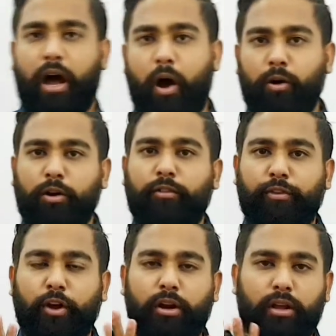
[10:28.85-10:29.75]
Out
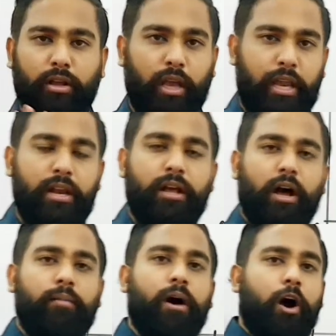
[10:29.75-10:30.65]
of your
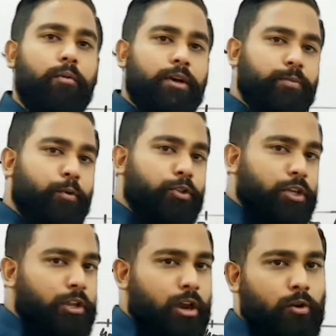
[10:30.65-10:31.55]
income, how much
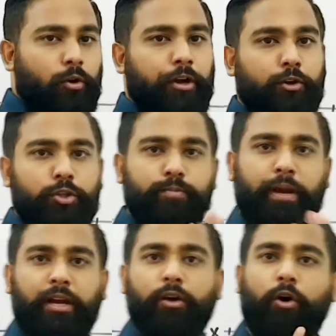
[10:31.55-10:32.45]
portion you are going to
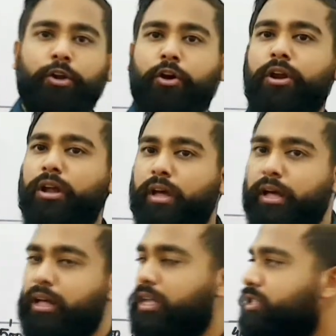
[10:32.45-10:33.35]
spend on
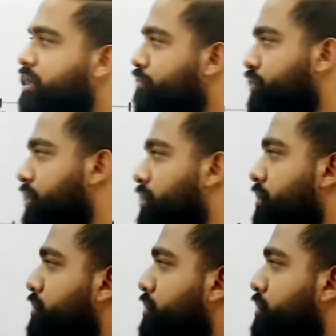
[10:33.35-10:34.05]
your consumption.